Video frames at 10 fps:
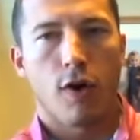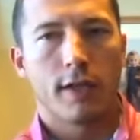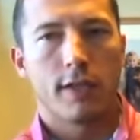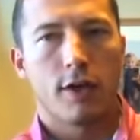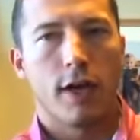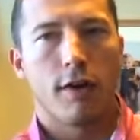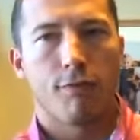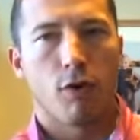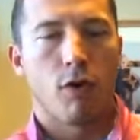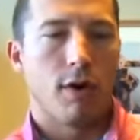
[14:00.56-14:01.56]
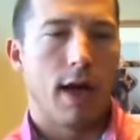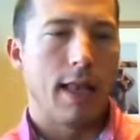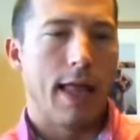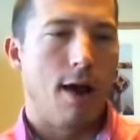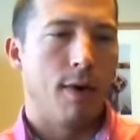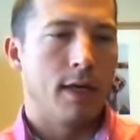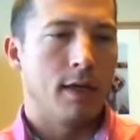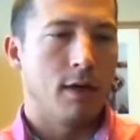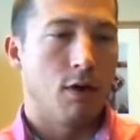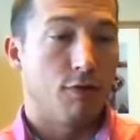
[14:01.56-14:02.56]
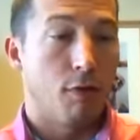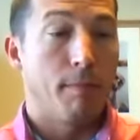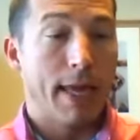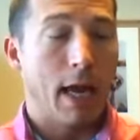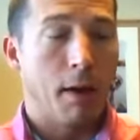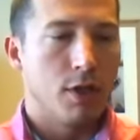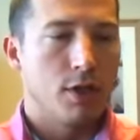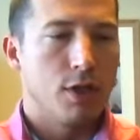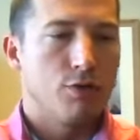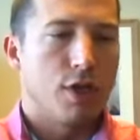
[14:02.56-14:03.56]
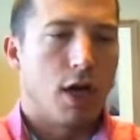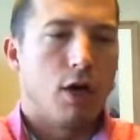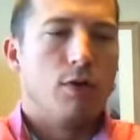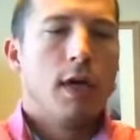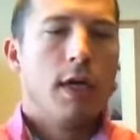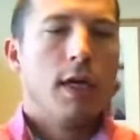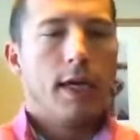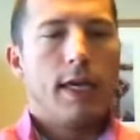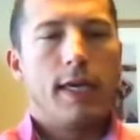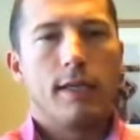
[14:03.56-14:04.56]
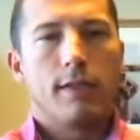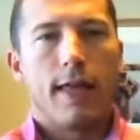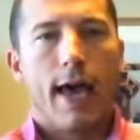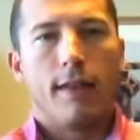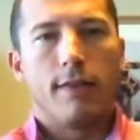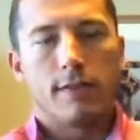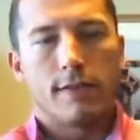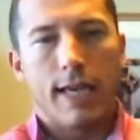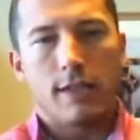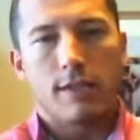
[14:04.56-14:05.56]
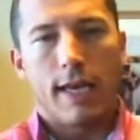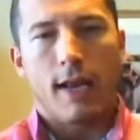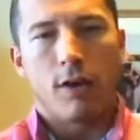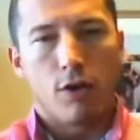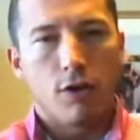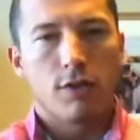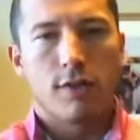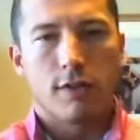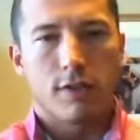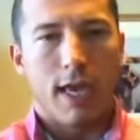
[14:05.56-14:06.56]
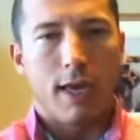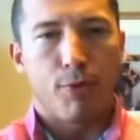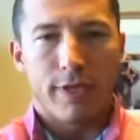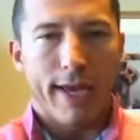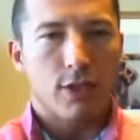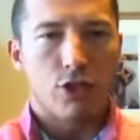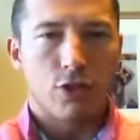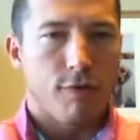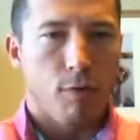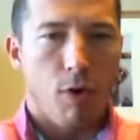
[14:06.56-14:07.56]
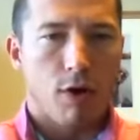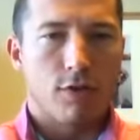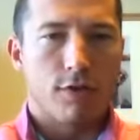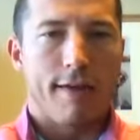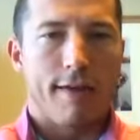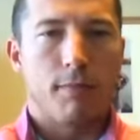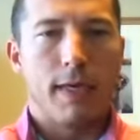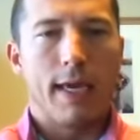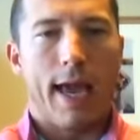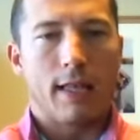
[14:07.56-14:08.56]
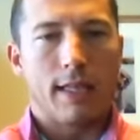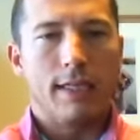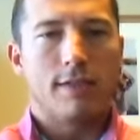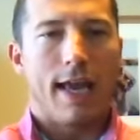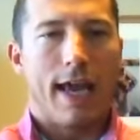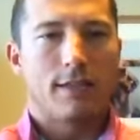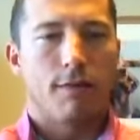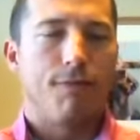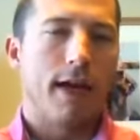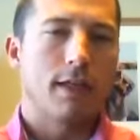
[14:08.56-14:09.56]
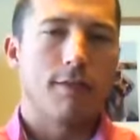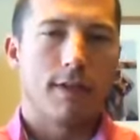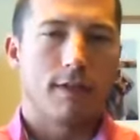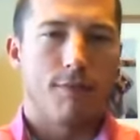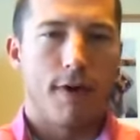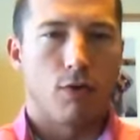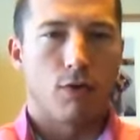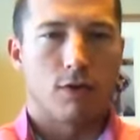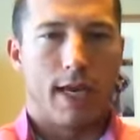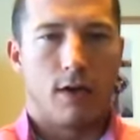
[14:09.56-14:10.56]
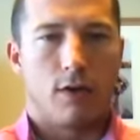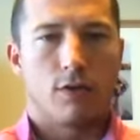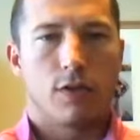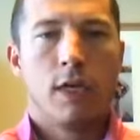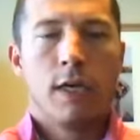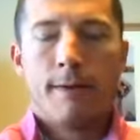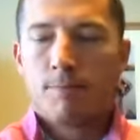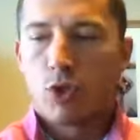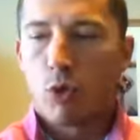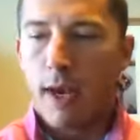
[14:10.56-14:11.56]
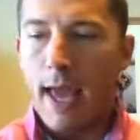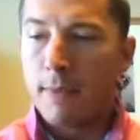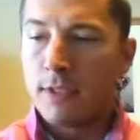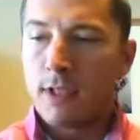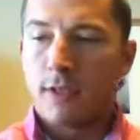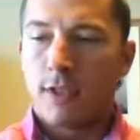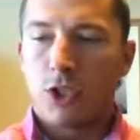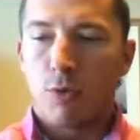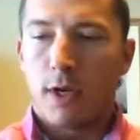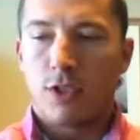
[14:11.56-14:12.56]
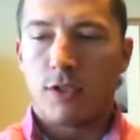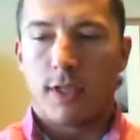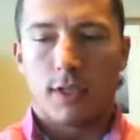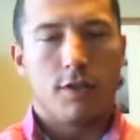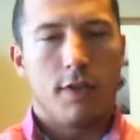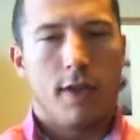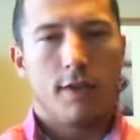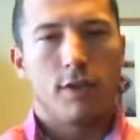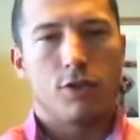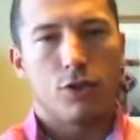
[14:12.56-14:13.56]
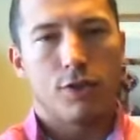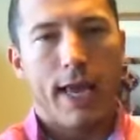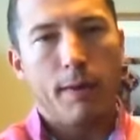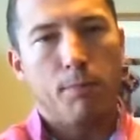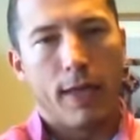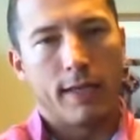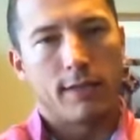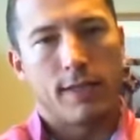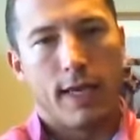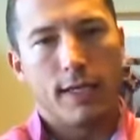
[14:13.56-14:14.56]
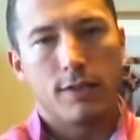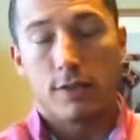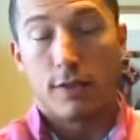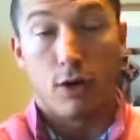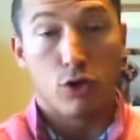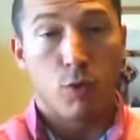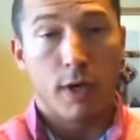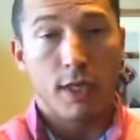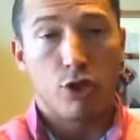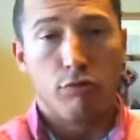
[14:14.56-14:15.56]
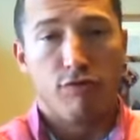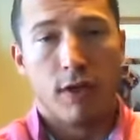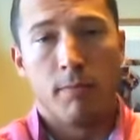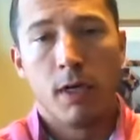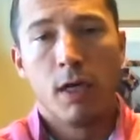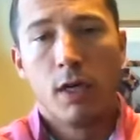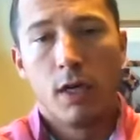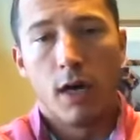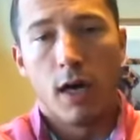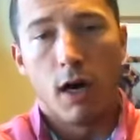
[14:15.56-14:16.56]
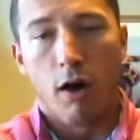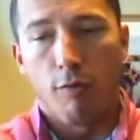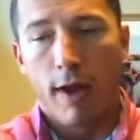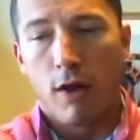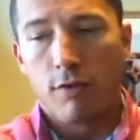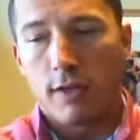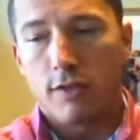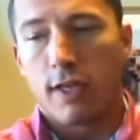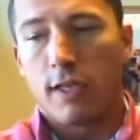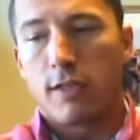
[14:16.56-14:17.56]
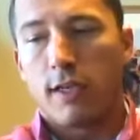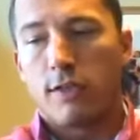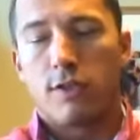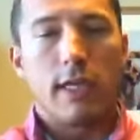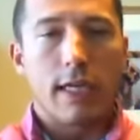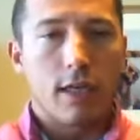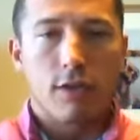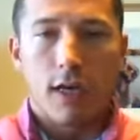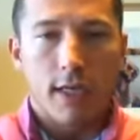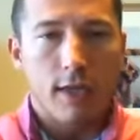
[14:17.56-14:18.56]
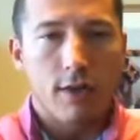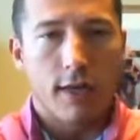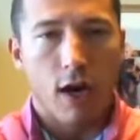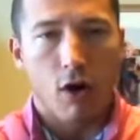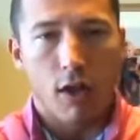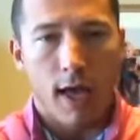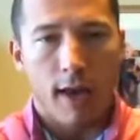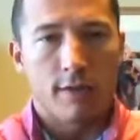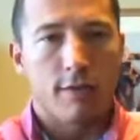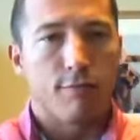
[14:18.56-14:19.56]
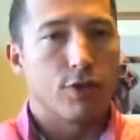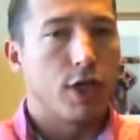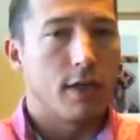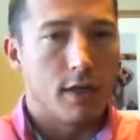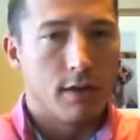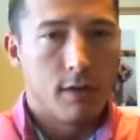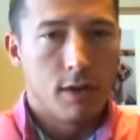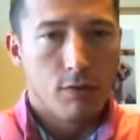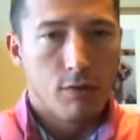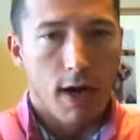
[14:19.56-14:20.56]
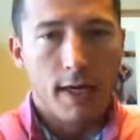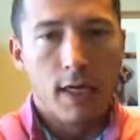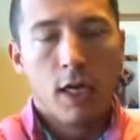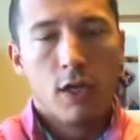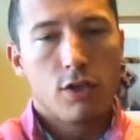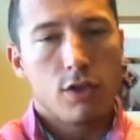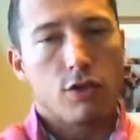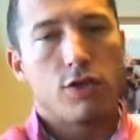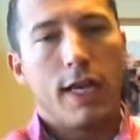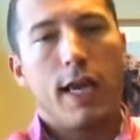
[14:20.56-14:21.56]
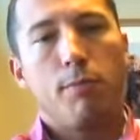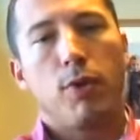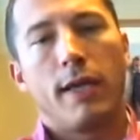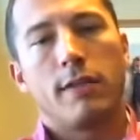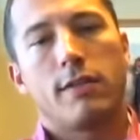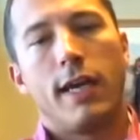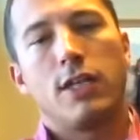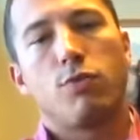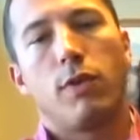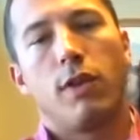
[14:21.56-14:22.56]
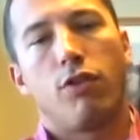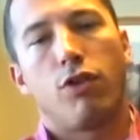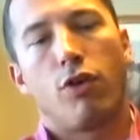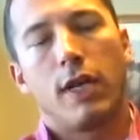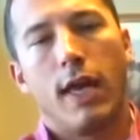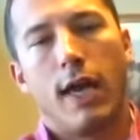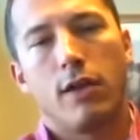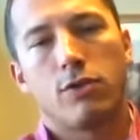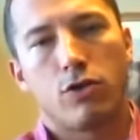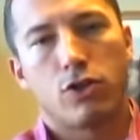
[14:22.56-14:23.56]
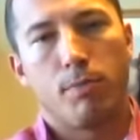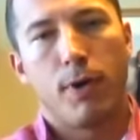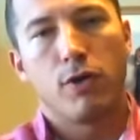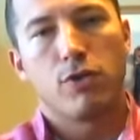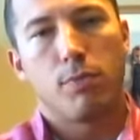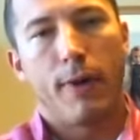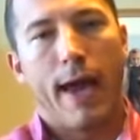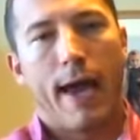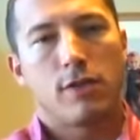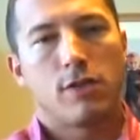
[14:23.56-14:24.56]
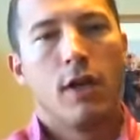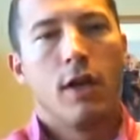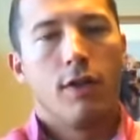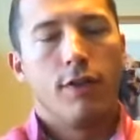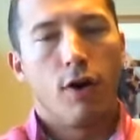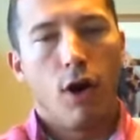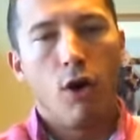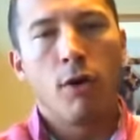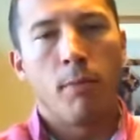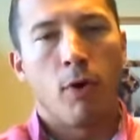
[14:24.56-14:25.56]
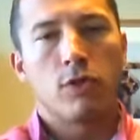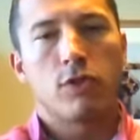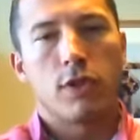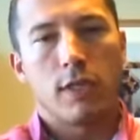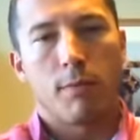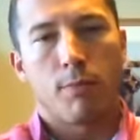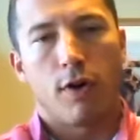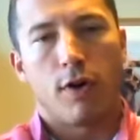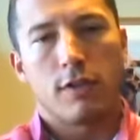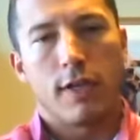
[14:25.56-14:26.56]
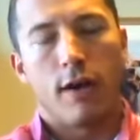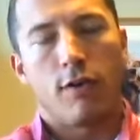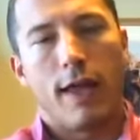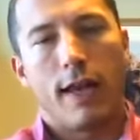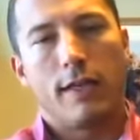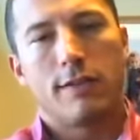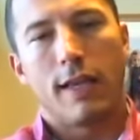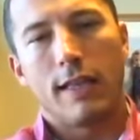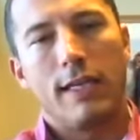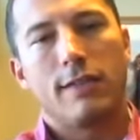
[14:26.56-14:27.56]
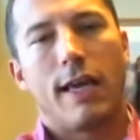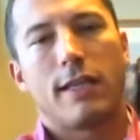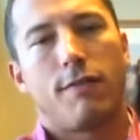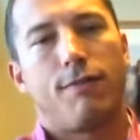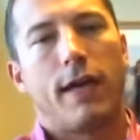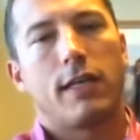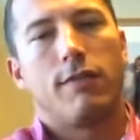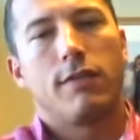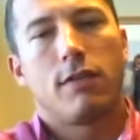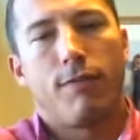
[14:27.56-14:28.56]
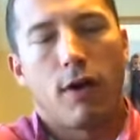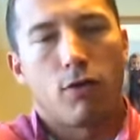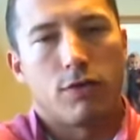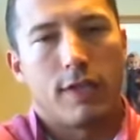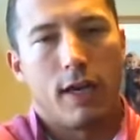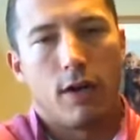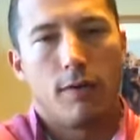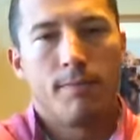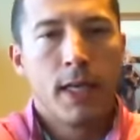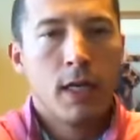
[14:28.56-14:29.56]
or criteria for allowing or for being able to do so is that the state standards, the state protections for workers, have to be at least as effective as the federal standards. So what happens in a situation such as this is your state plan states, there are 22 of them around us, think Tennessee, Kentucky, the Carolinas, and Virginia, right? So your state plan states within 30 days are supposed to pass their own emergency temporary standard that is at least as effective as the federal standard.